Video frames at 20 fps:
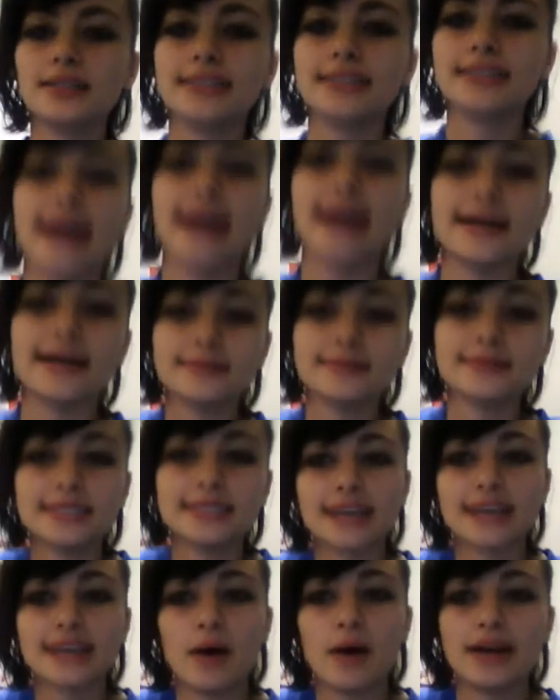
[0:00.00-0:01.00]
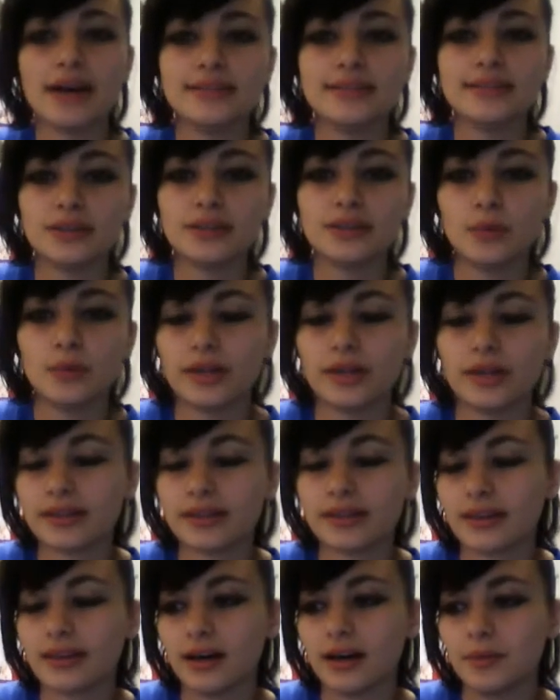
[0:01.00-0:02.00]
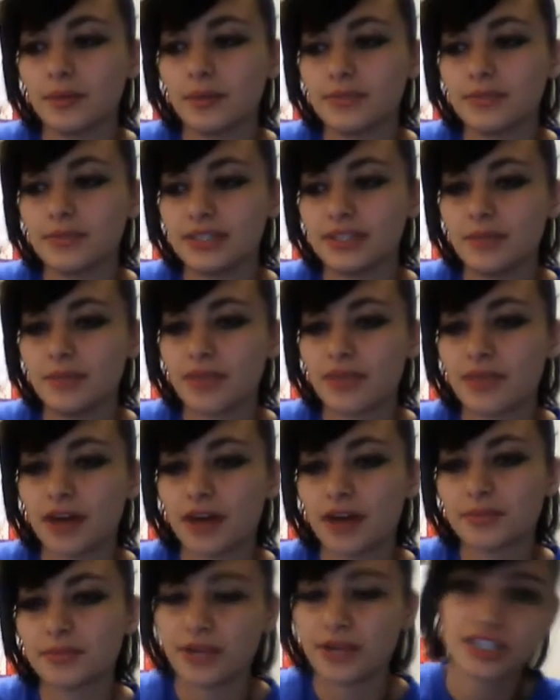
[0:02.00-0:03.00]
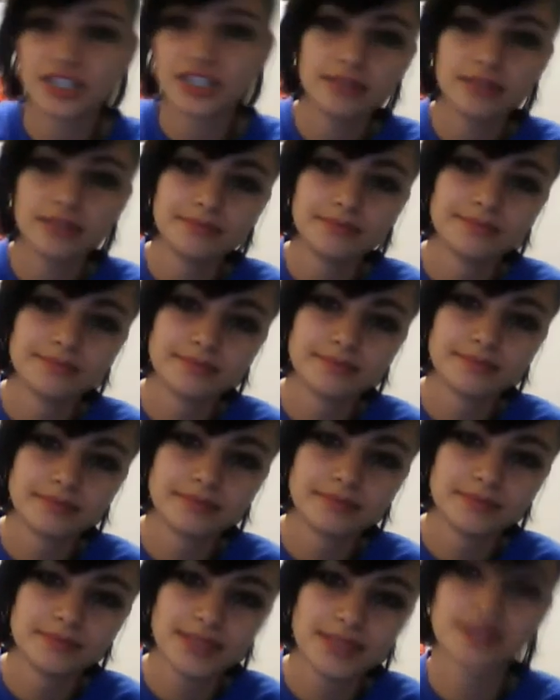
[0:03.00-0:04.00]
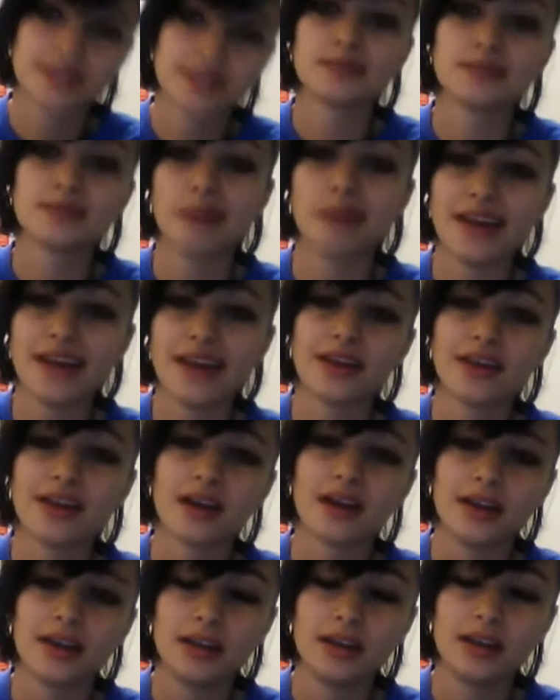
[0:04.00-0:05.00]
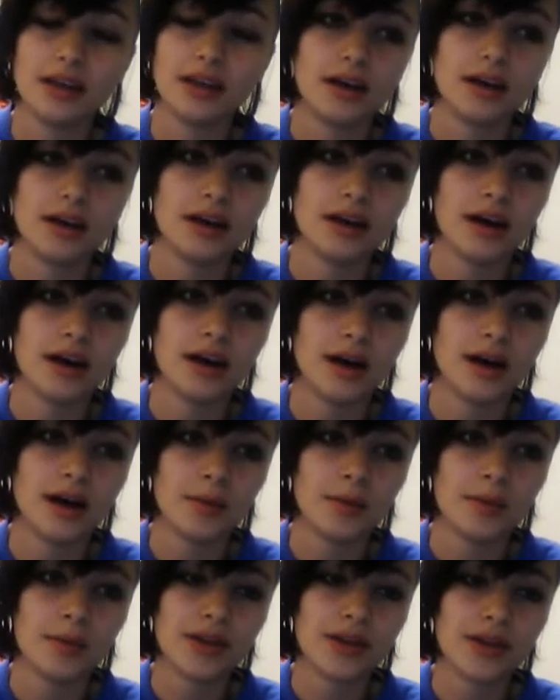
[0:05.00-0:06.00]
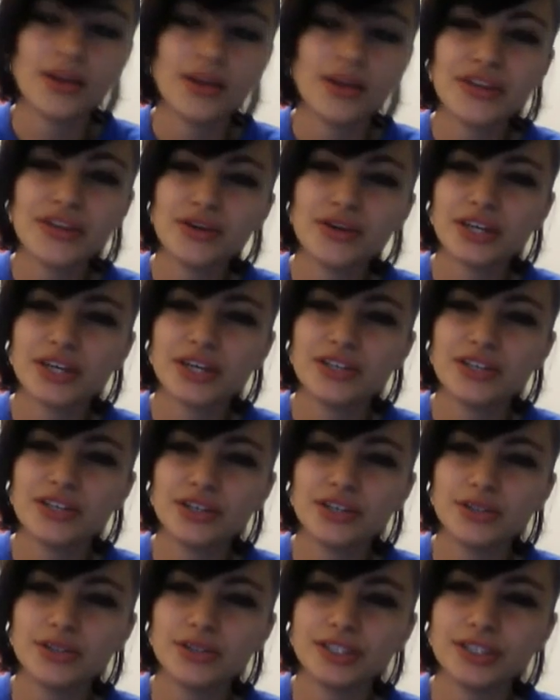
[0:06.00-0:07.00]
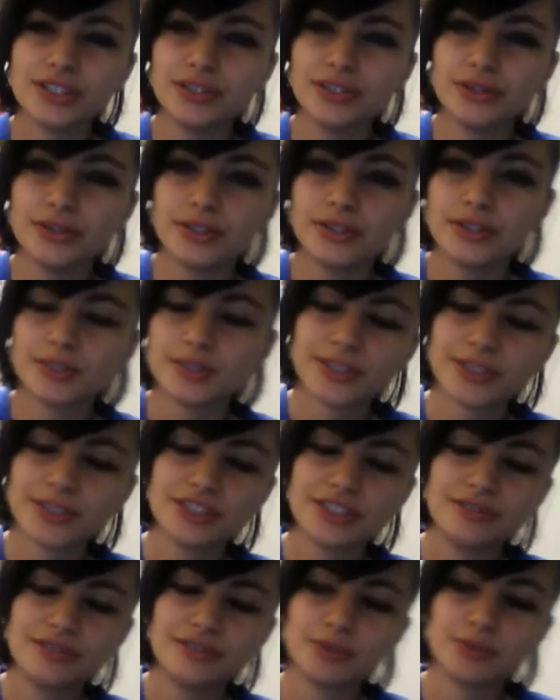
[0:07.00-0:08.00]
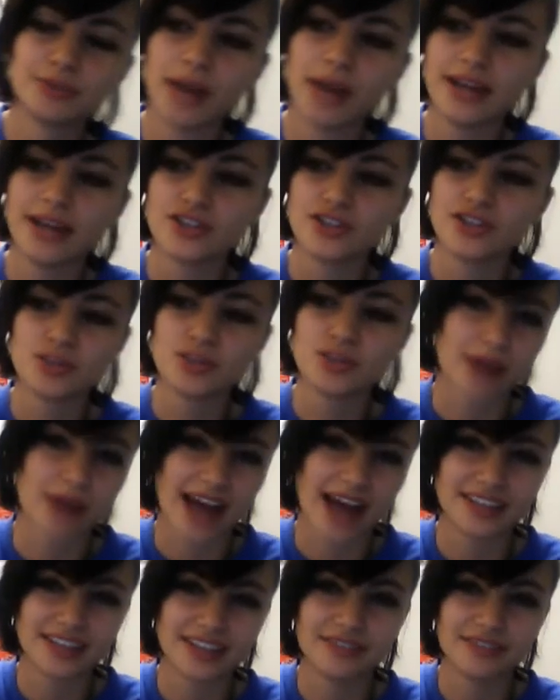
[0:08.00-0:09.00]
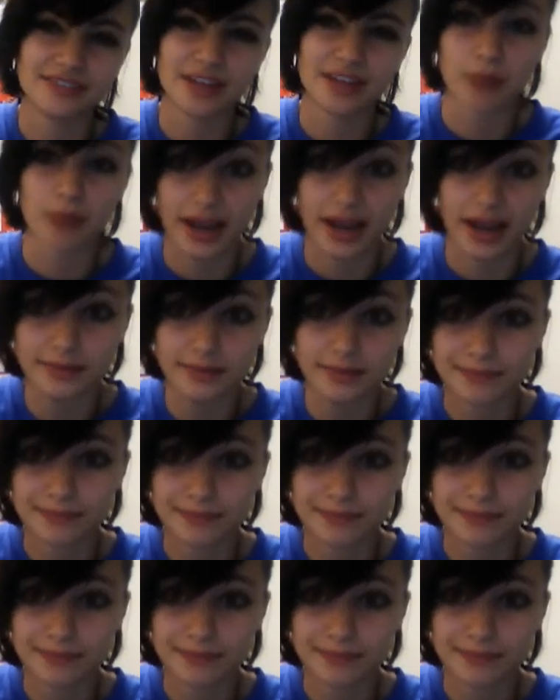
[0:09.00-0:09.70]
yeah, that's how I deal with, deep thought depression. That's my thought on it. Another thing you can do, too, especially if your mind is super active like mine,